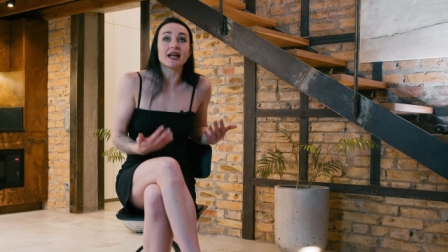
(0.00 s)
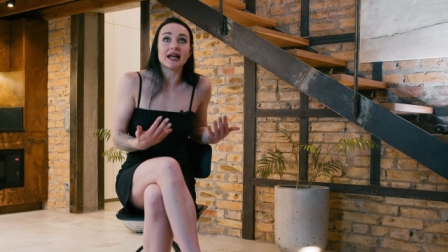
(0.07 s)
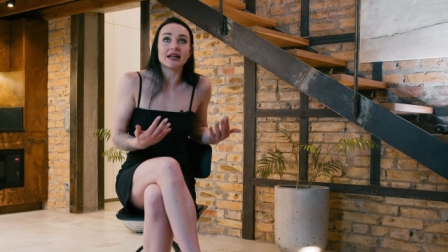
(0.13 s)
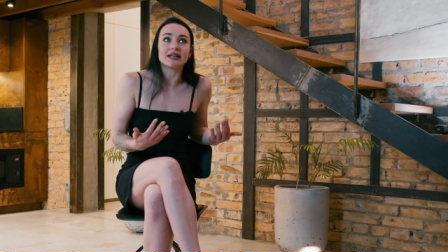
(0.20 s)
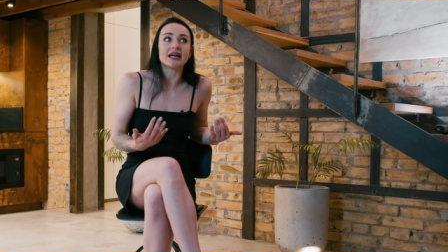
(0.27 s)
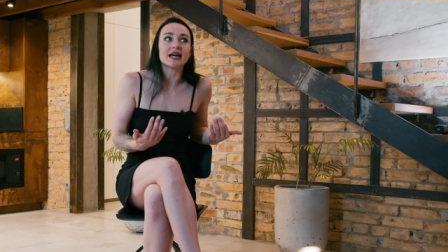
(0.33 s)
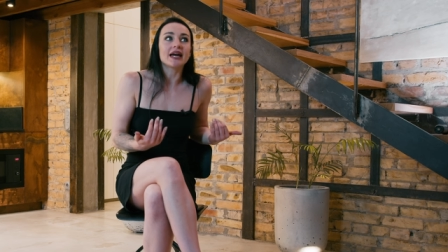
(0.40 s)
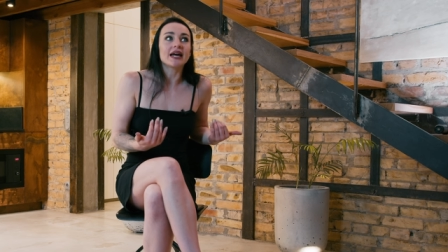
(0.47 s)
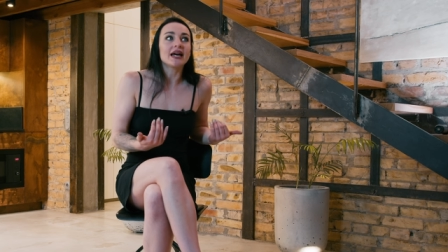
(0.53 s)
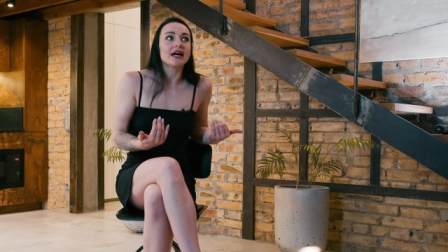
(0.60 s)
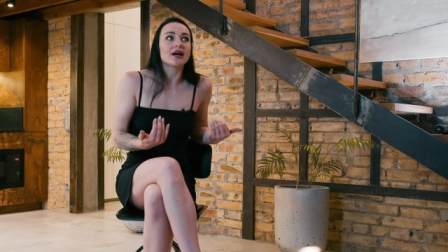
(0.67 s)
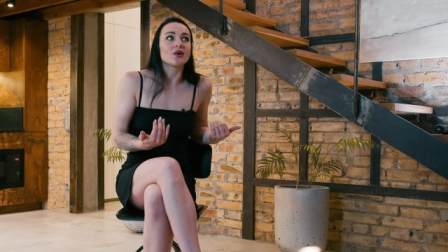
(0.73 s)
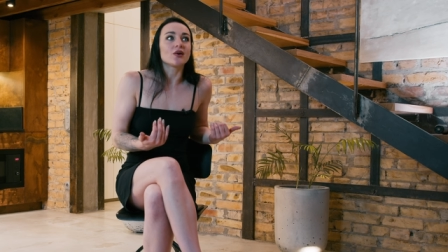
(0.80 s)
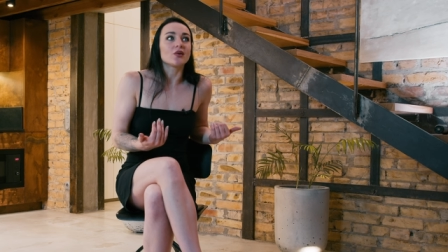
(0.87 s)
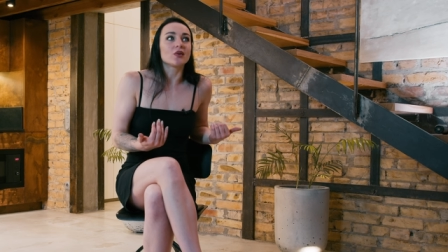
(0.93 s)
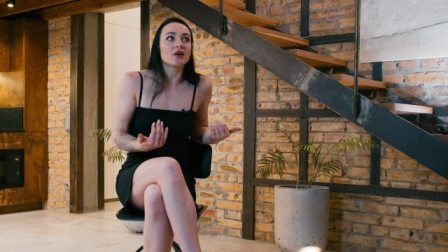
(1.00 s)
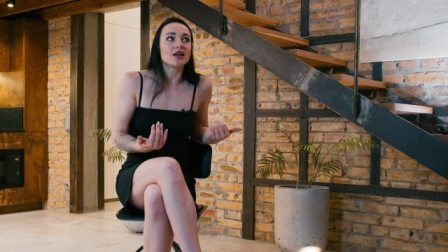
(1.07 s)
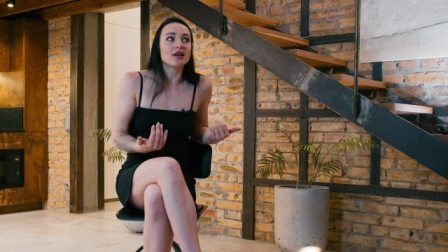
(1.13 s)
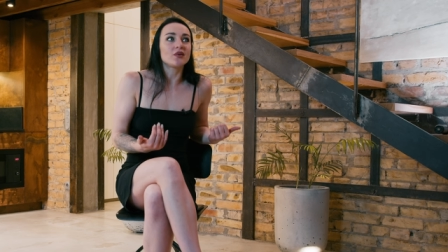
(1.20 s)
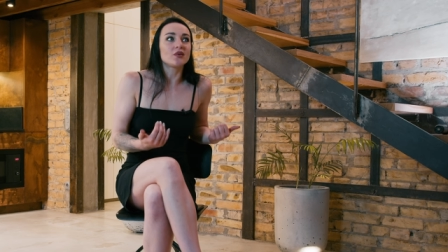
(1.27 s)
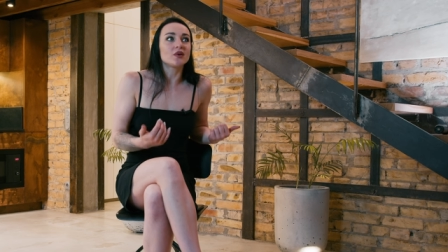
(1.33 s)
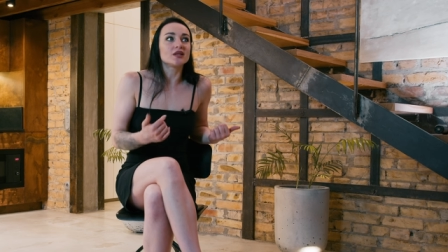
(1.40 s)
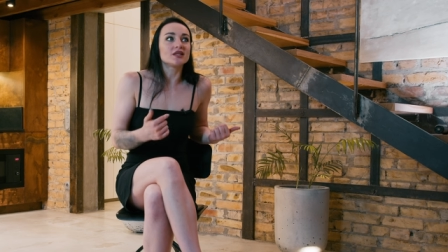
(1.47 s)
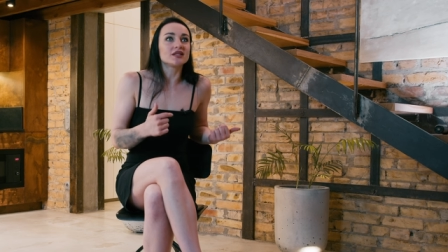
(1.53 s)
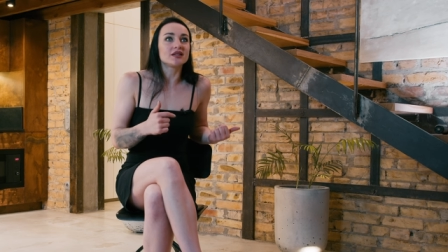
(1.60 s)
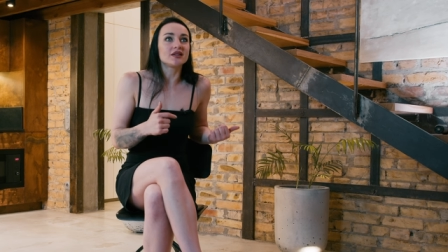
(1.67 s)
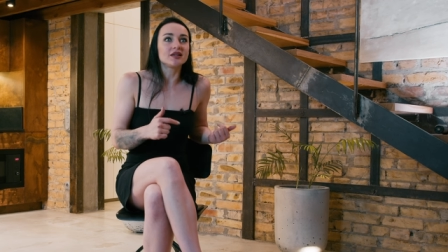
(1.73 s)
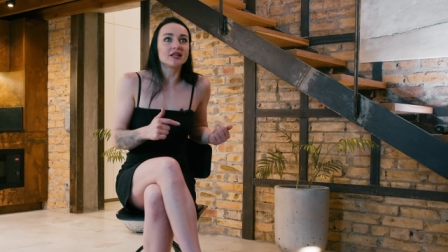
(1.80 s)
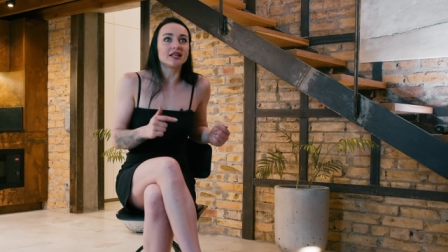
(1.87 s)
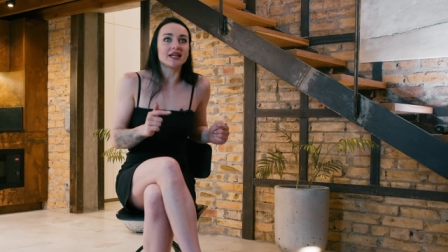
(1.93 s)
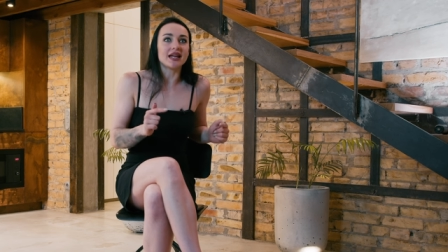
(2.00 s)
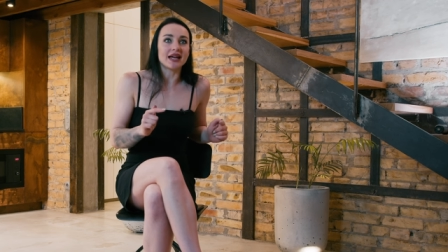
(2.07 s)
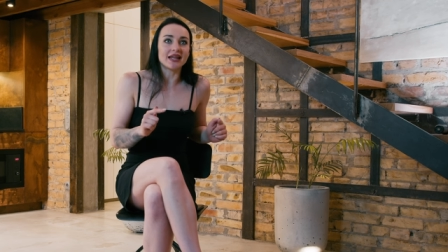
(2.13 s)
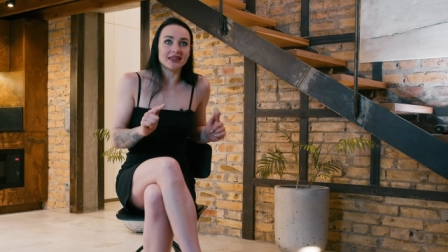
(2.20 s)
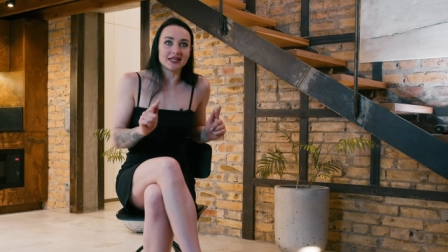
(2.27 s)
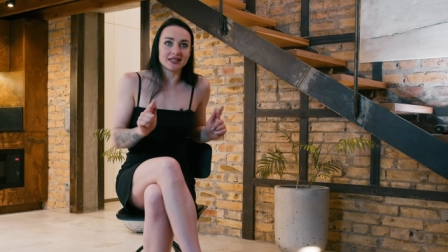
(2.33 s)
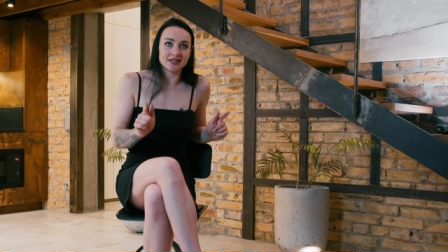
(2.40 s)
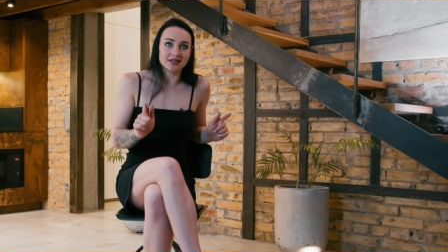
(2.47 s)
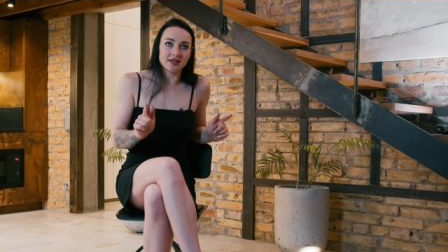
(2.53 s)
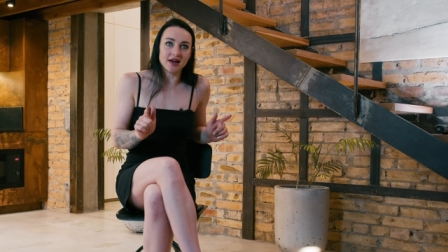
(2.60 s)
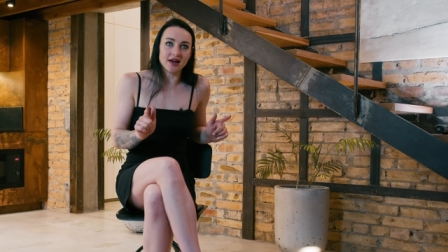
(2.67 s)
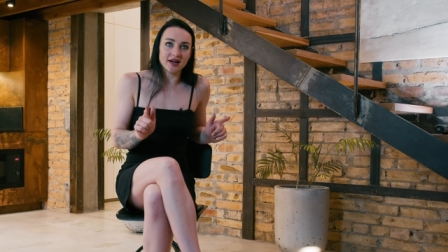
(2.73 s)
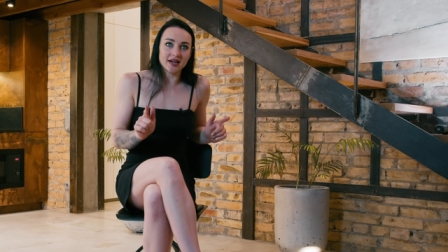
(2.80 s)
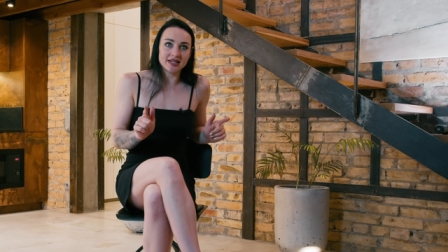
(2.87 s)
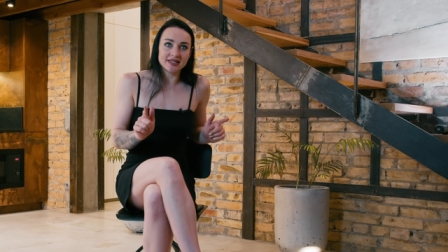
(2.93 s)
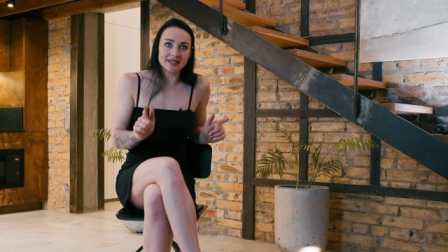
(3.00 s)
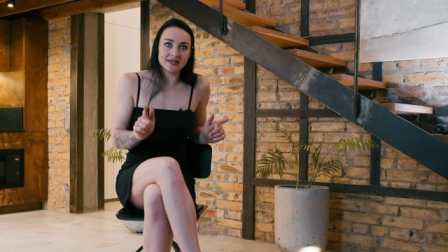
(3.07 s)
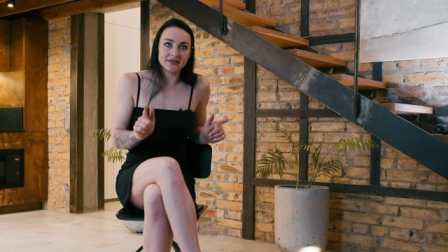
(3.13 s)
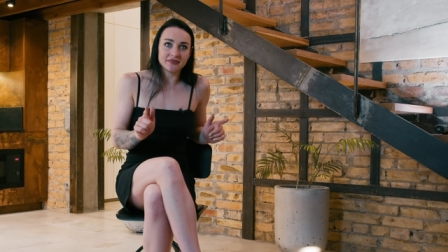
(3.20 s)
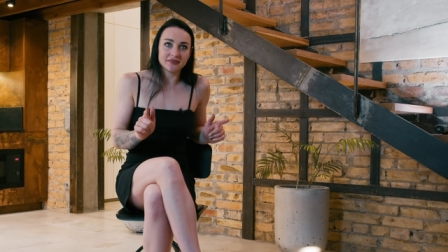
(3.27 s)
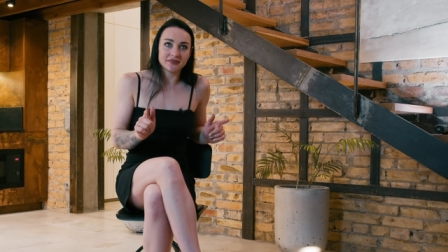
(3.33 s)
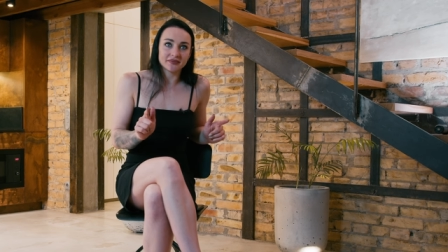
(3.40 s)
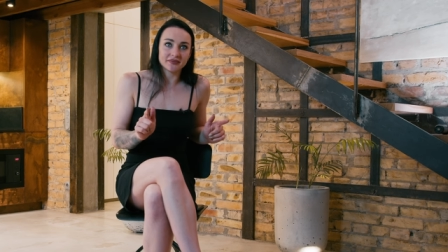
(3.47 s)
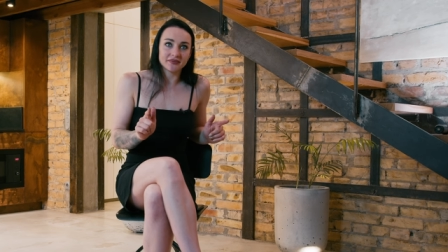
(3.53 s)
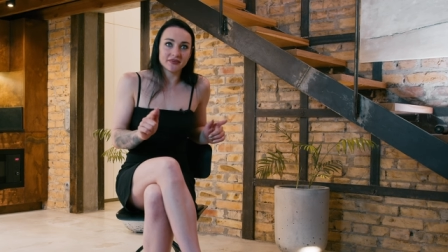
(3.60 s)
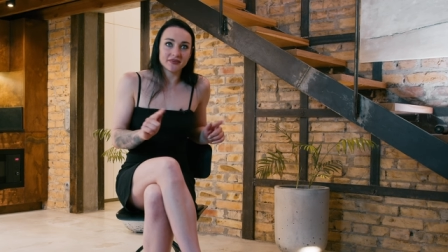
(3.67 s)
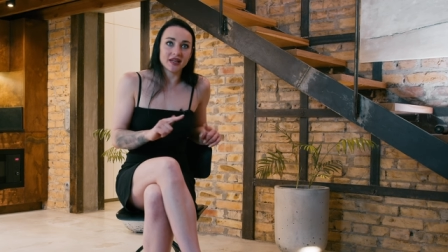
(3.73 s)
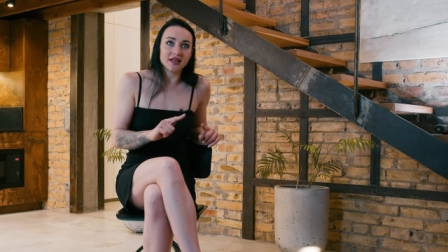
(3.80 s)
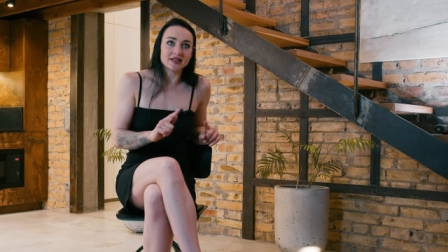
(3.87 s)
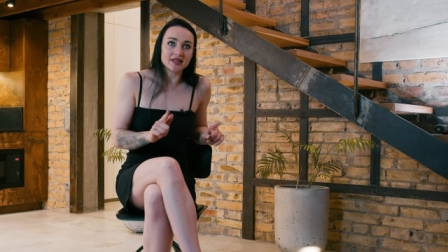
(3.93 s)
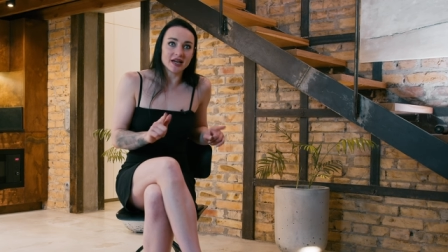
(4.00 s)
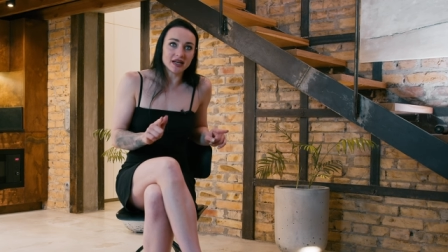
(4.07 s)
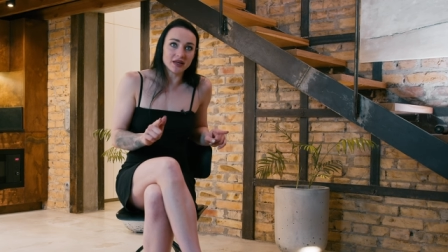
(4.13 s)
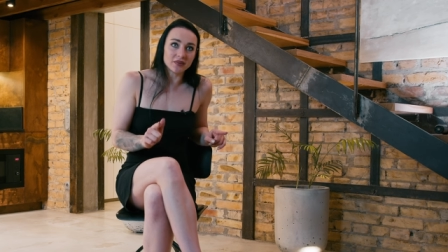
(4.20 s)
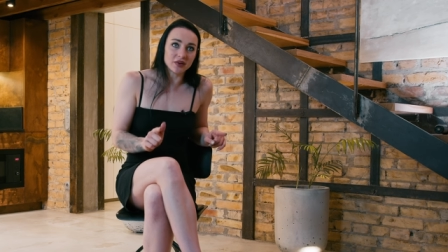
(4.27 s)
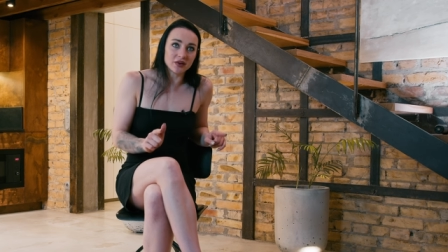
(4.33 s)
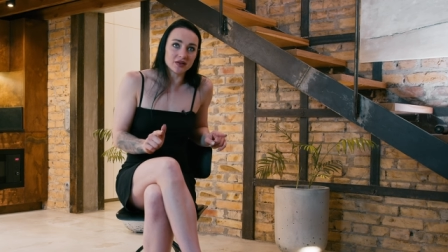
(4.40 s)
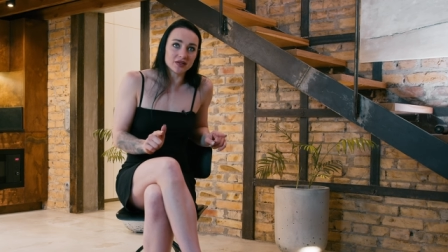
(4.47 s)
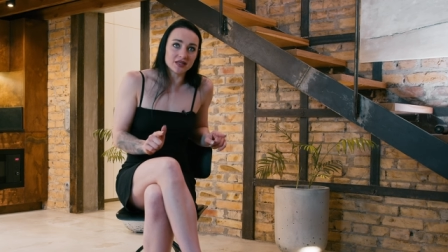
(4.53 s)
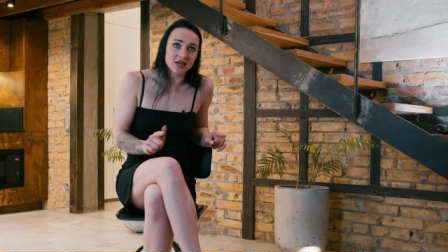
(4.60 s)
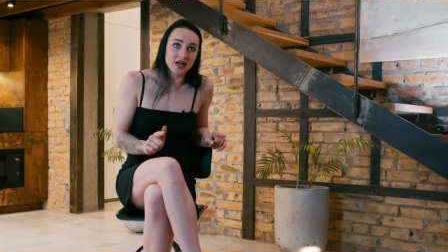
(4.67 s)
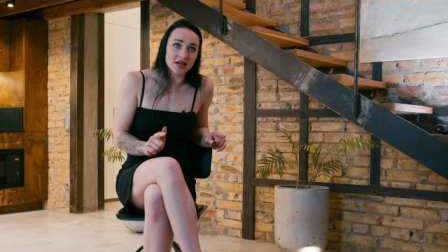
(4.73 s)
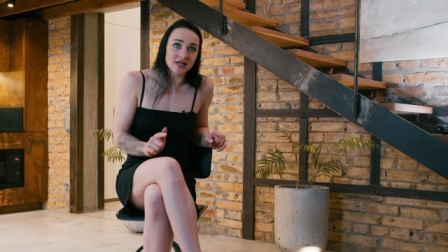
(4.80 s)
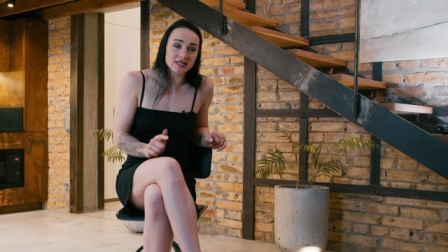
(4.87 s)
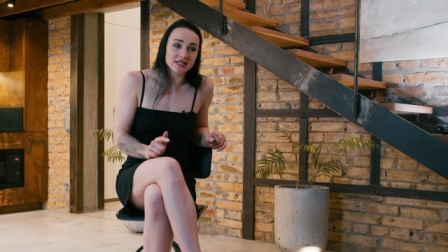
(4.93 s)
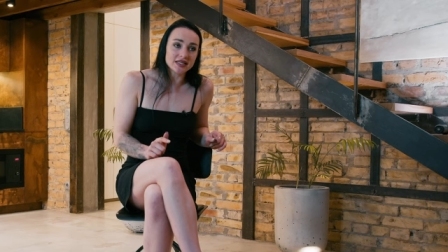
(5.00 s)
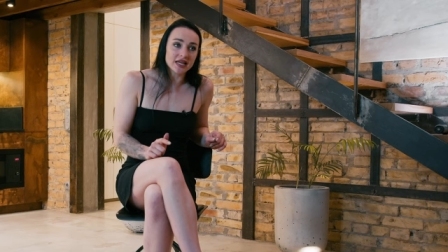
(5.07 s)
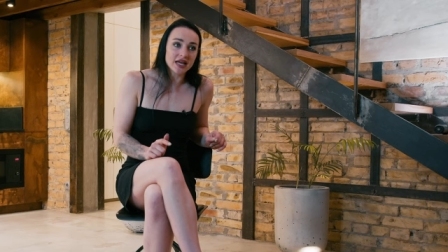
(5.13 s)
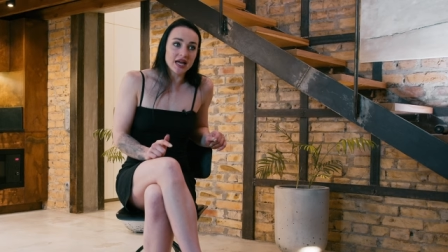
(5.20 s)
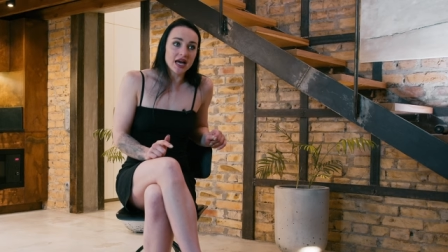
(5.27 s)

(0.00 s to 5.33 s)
And when I was looking at the stars, exotic pole stars,